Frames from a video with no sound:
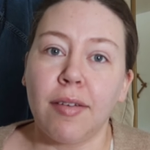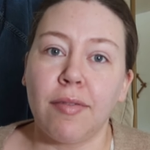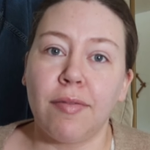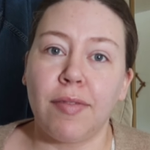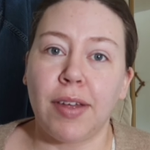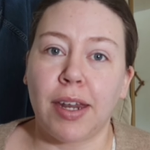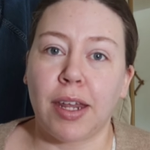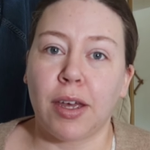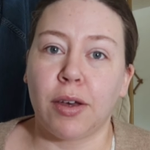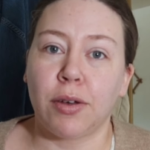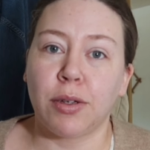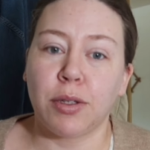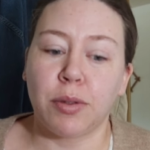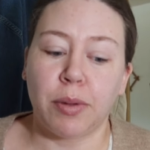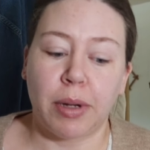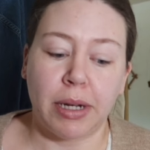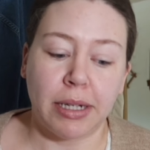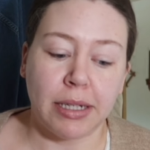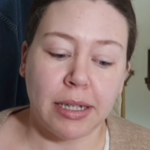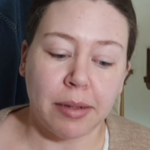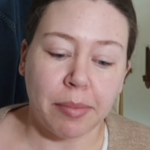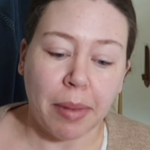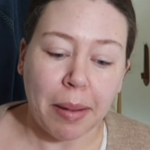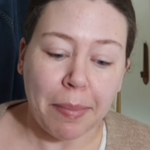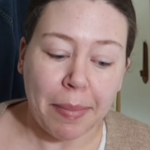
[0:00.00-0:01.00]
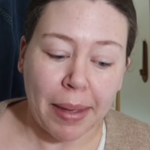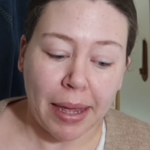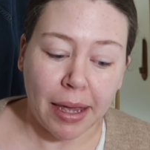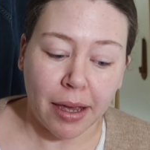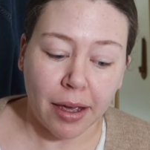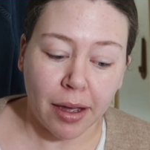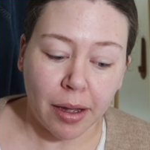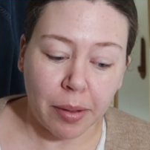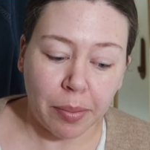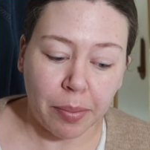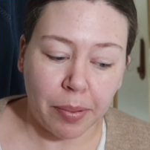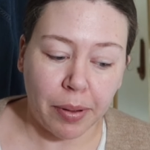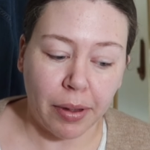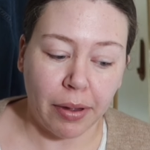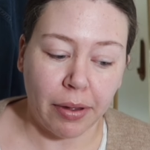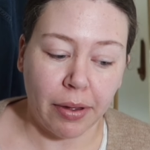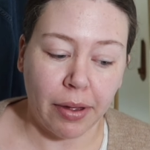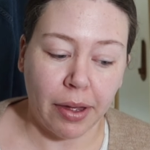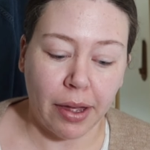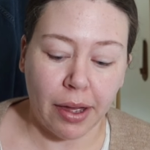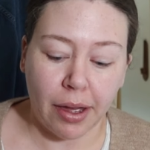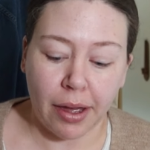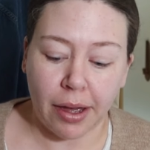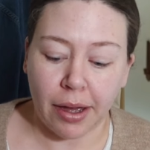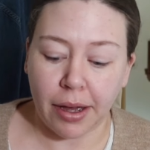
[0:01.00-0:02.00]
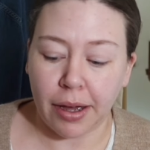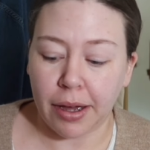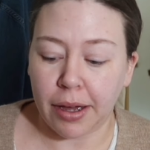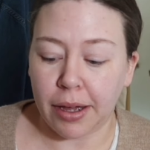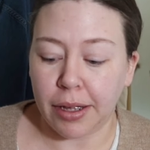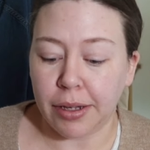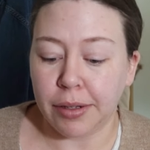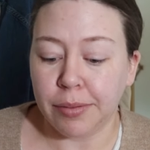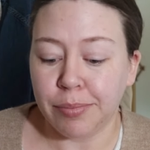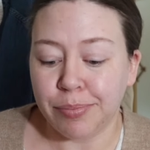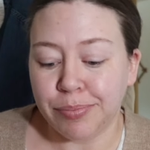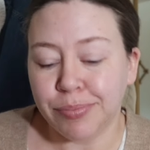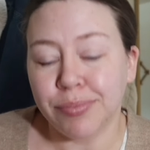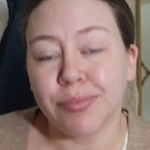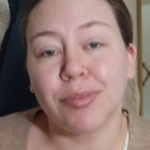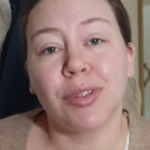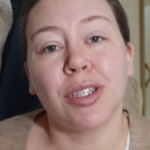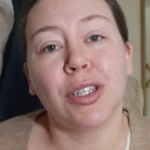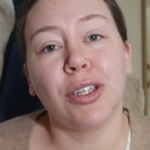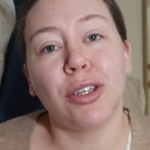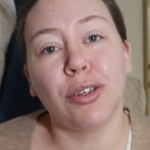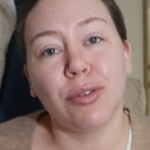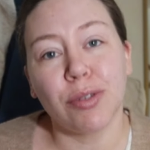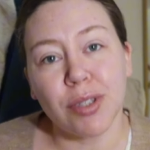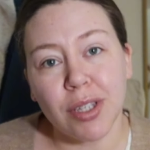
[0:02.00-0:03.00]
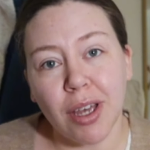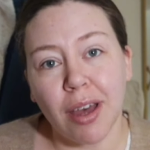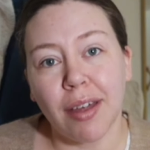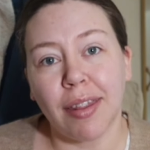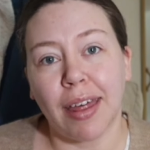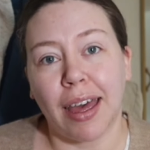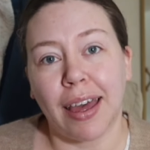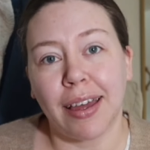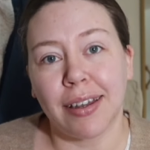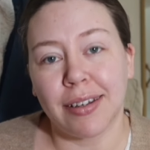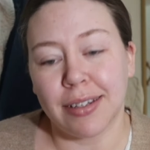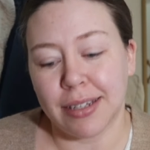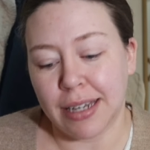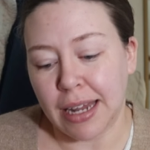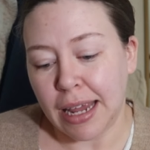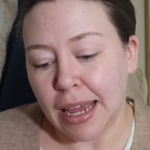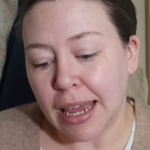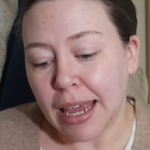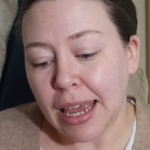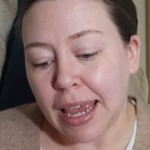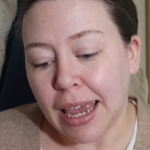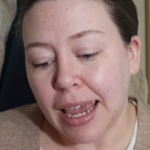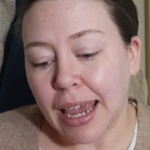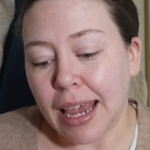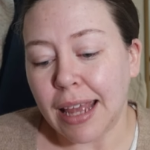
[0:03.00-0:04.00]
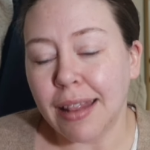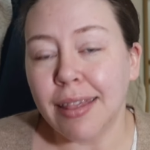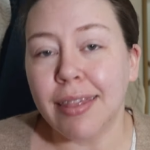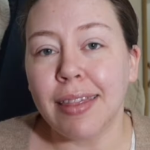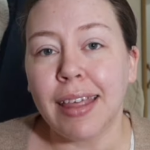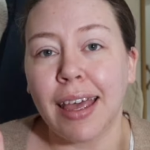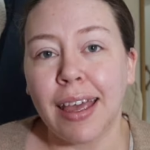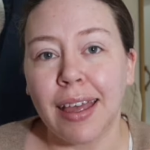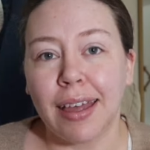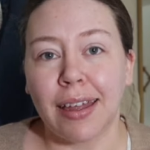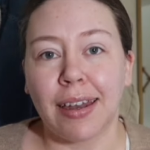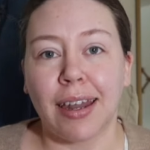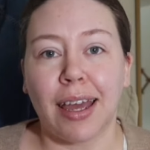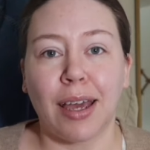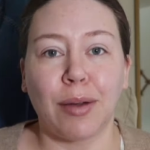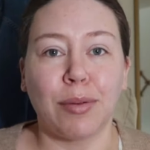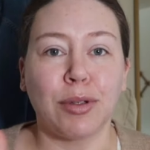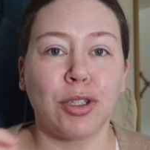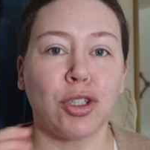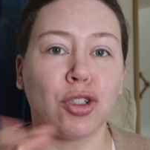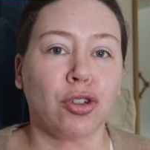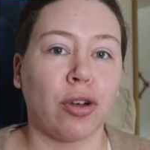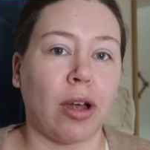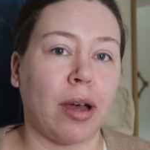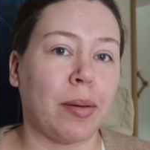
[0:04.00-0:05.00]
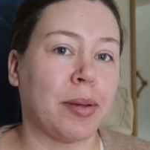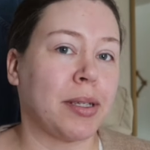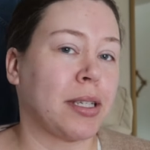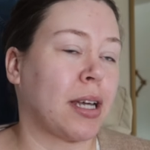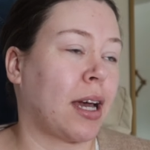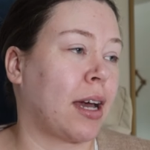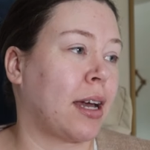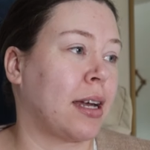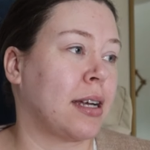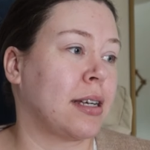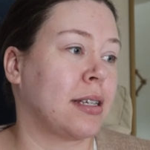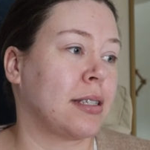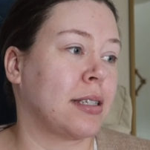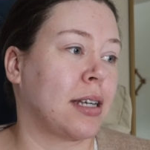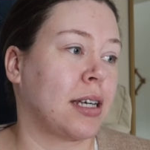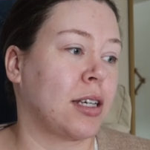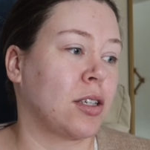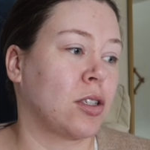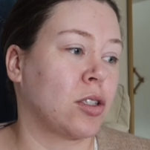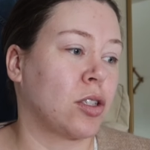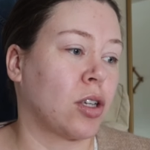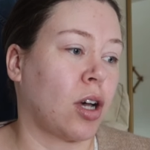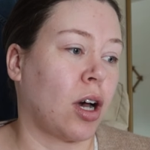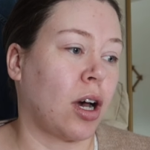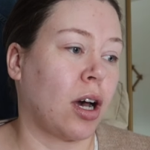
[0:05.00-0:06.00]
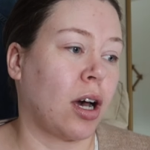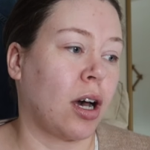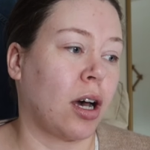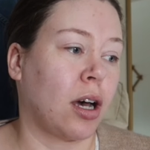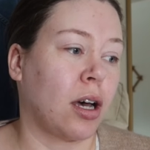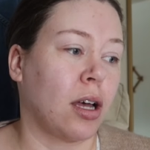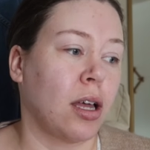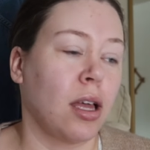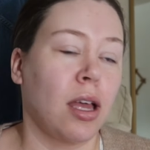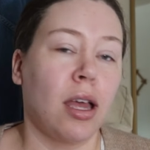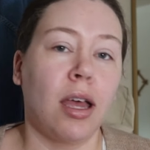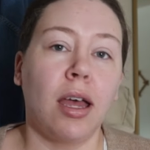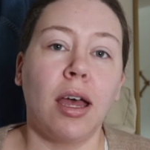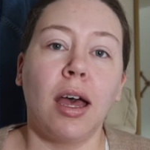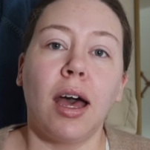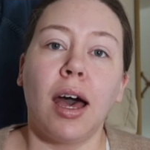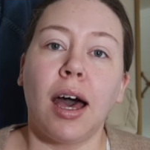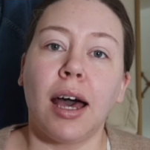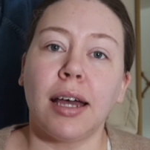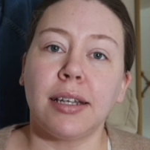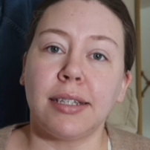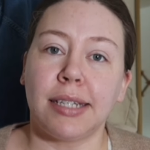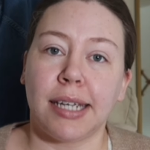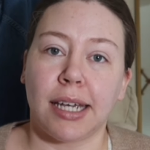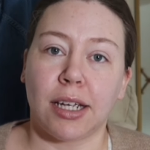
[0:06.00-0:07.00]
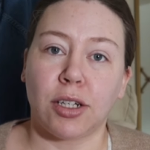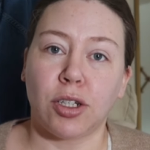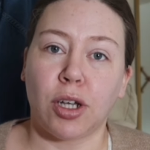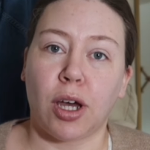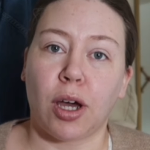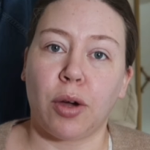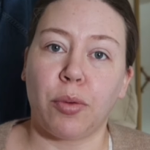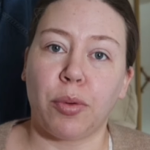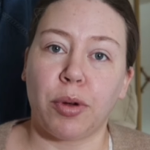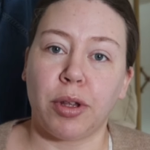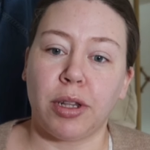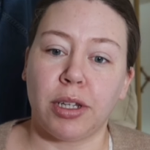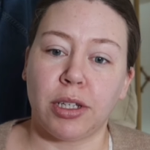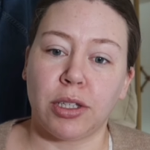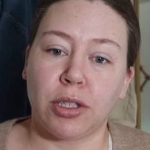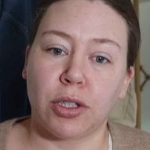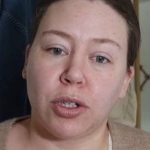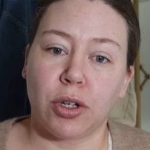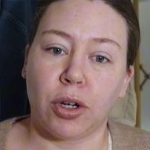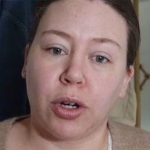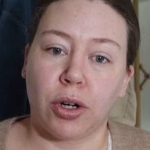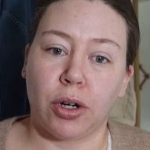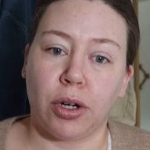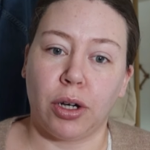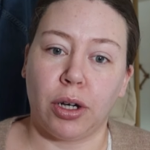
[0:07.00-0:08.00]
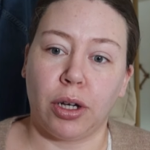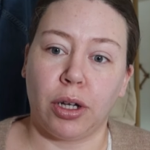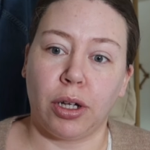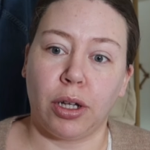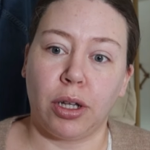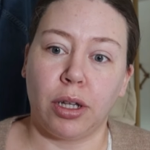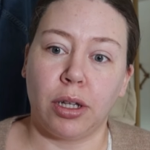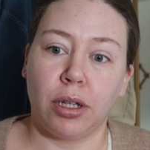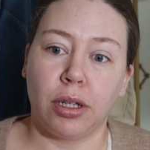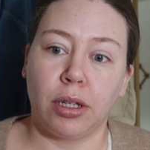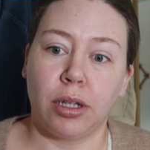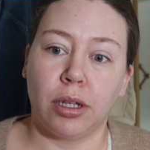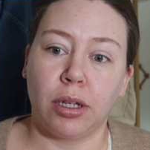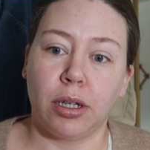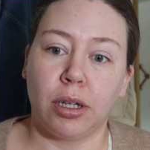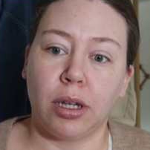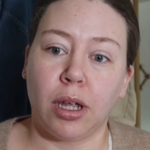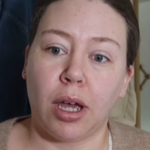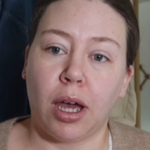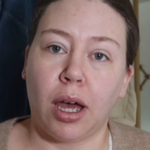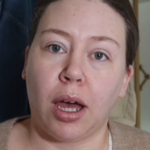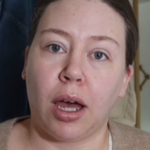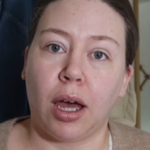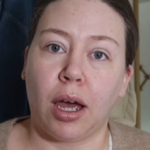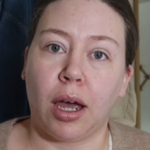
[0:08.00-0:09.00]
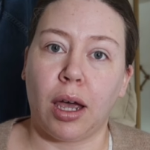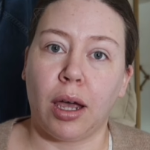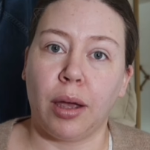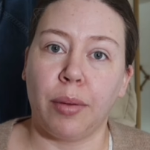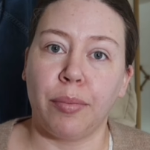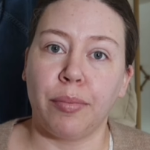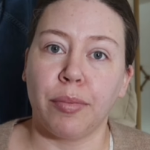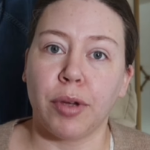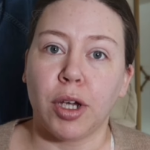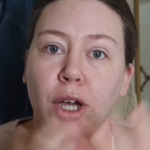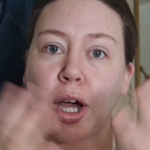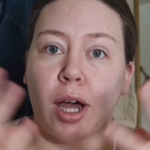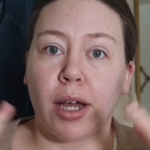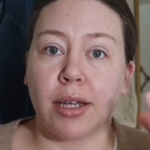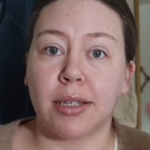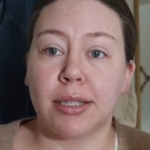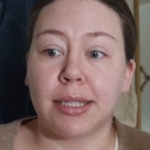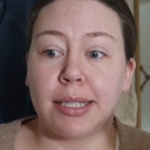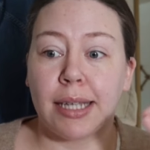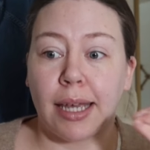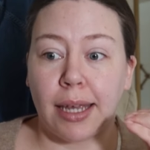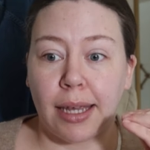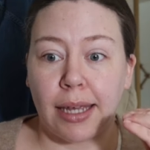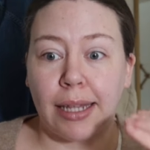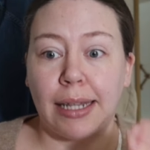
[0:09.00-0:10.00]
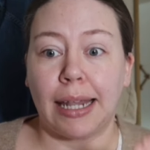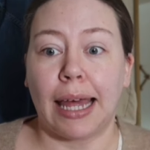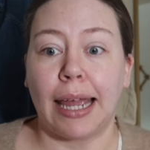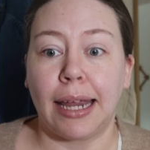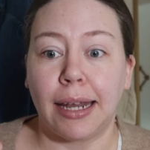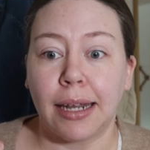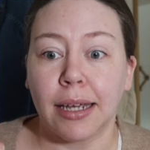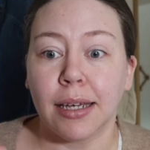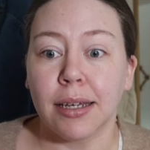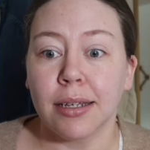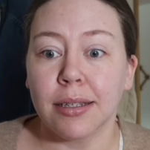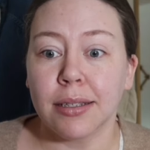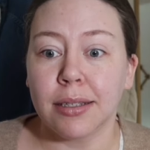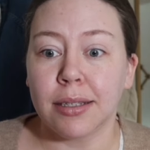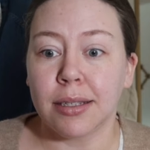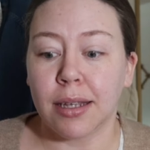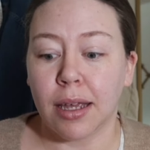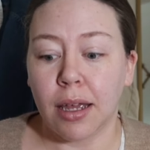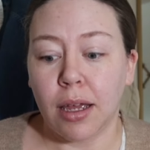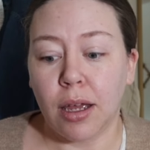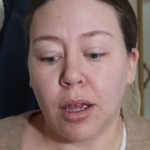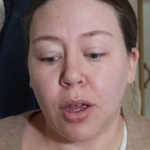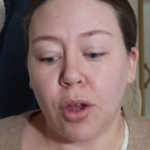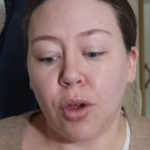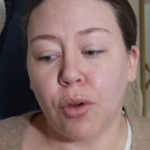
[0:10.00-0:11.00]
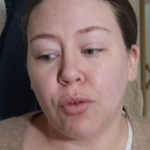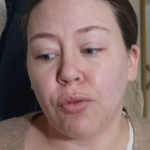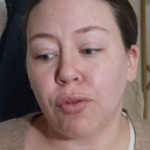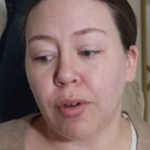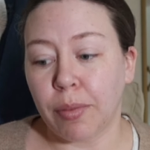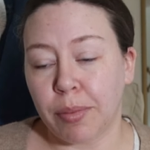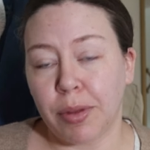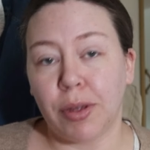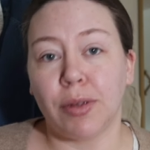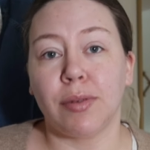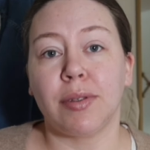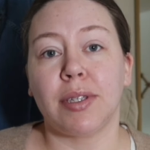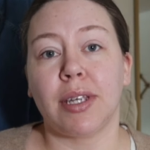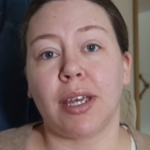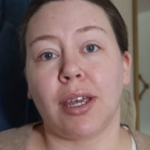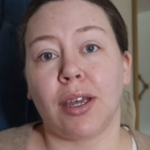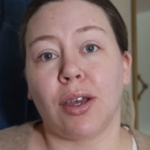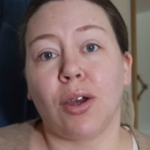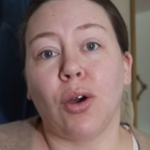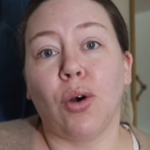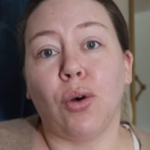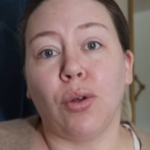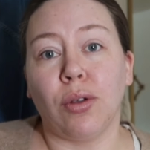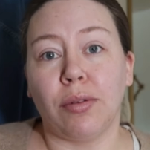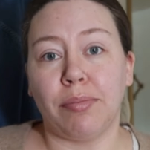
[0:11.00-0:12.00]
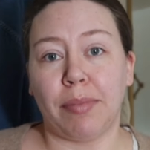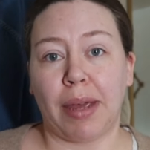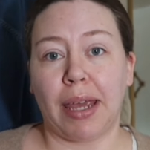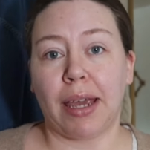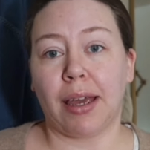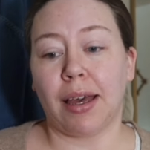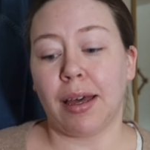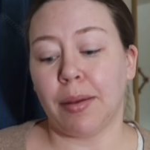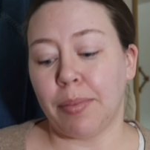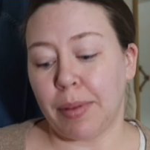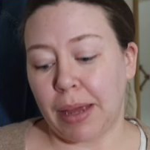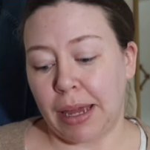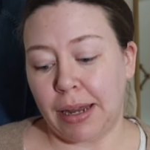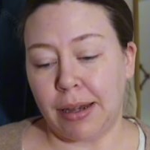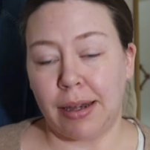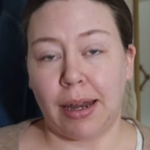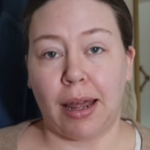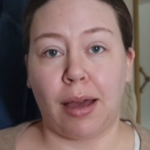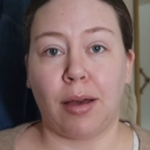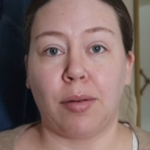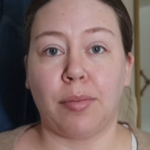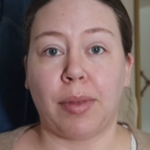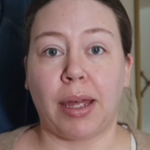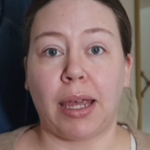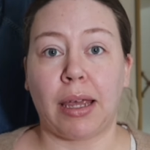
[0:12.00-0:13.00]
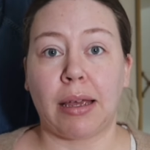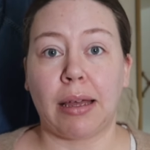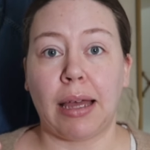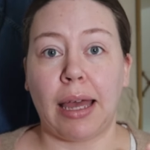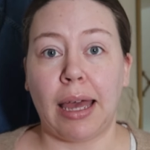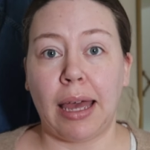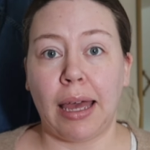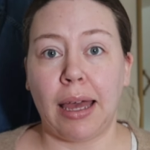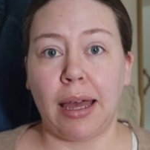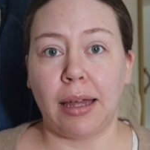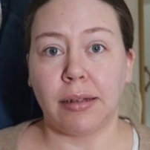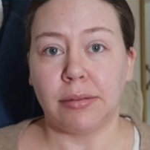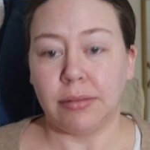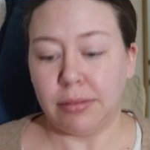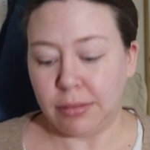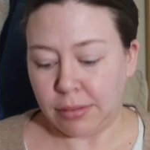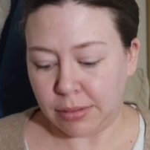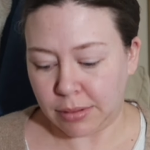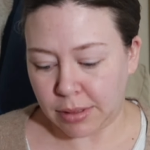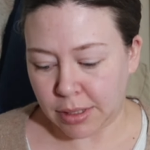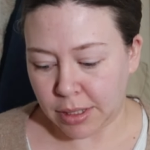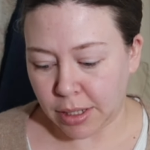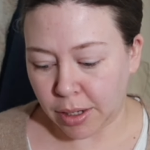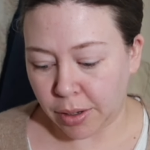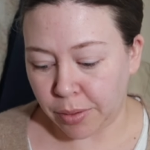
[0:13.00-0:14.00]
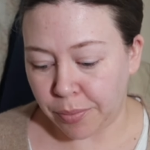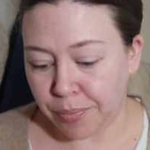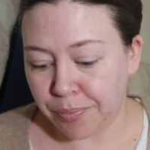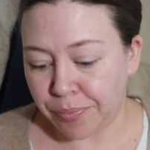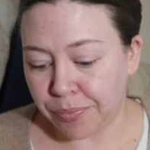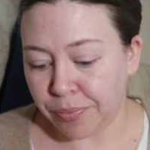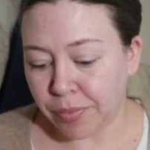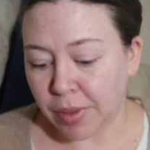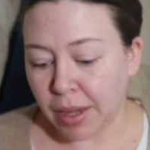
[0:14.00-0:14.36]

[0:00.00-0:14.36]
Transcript: videos where I did my makeup, uh, you saw that. And then I was traumatized. I saw a TikTok where this girl um, got cellulitis from using old makeup and now I'm like, ah! So